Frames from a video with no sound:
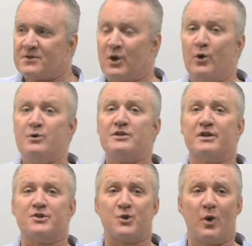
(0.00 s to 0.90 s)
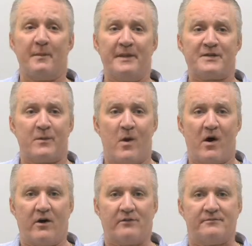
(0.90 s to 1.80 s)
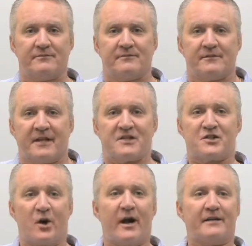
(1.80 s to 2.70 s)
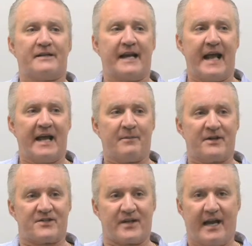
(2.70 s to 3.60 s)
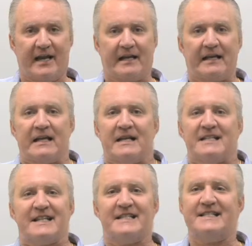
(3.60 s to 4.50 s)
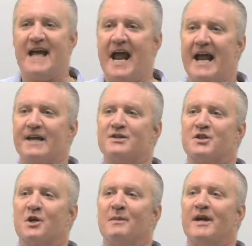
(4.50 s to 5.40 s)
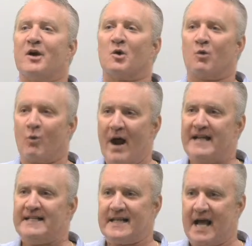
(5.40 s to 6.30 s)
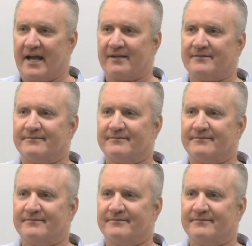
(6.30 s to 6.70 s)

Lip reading: So who's going to join me tomorrow and start out the day by saying, today is going to be a great day?